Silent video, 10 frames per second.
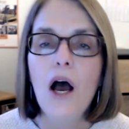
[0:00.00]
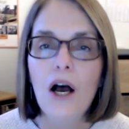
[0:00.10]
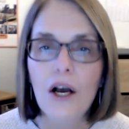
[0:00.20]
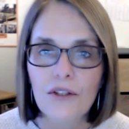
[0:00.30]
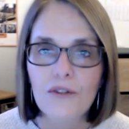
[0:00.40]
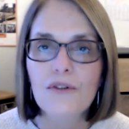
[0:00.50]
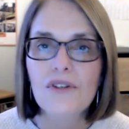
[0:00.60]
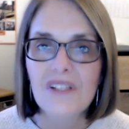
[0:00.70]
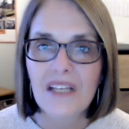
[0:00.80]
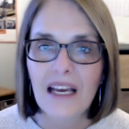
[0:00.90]

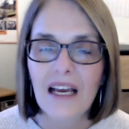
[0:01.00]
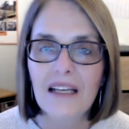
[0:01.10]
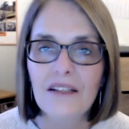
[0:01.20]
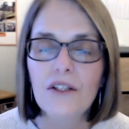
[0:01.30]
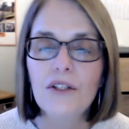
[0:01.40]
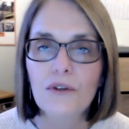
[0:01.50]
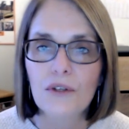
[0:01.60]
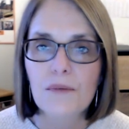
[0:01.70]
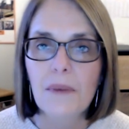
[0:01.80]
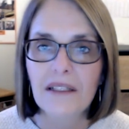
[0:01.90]
understand your
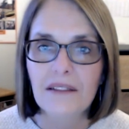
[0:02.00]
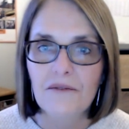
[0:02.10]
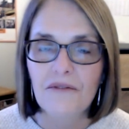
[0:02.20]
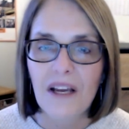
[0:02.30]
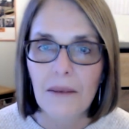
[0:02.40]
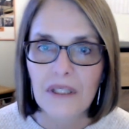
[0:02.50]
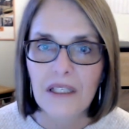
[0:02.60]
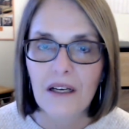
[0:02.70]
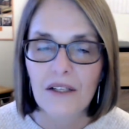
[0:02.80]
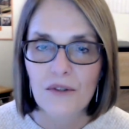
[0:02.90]
expected family
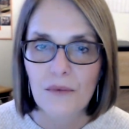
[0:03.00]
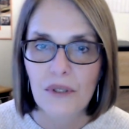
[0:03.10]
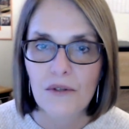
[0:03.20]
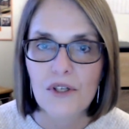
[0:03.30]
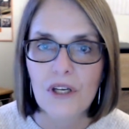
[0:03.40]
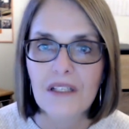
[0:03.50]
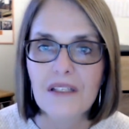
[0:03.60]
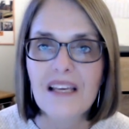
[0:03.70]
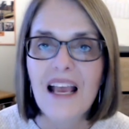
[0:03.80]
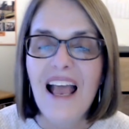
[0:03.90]
contributions,
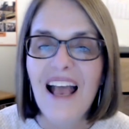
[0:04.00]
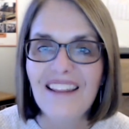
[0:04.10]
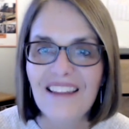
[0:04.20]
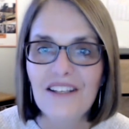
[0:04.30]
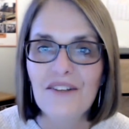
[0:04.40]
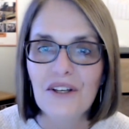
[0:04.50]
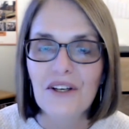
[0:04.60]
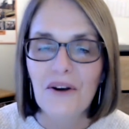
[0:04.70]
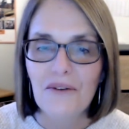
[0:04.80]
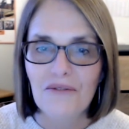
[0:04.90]
and then you can
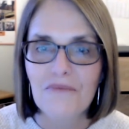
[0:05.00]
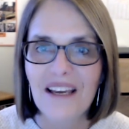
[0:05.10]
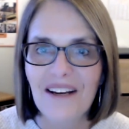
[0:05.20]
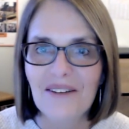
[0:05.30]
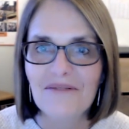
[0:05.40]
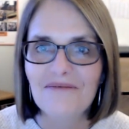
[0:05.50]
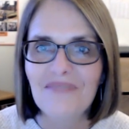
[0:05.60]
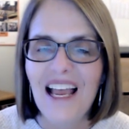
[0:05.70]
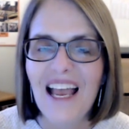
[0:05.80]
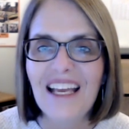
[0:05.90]
go from there.
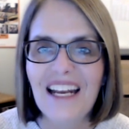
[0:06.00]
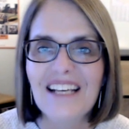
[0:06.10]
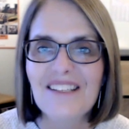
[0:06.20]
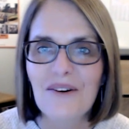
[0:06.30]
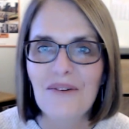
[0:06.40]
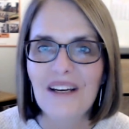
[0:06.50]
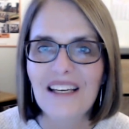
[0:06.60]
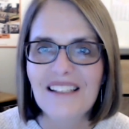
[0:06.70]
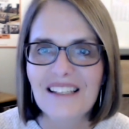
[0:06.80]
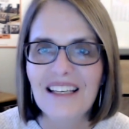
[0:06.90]
And as
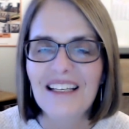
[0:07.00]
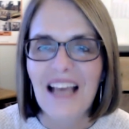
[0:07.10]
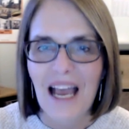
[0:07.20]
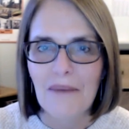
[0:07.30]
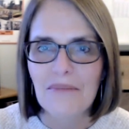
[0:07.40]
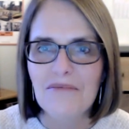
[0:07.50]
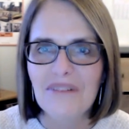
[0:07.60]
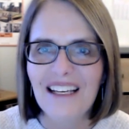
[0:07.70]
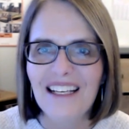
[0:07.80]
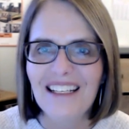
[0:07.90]
always, happy
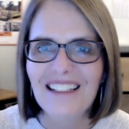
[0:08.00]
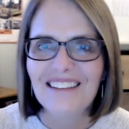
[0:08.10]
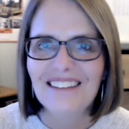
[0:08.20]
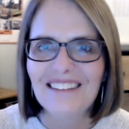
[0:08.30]
planning.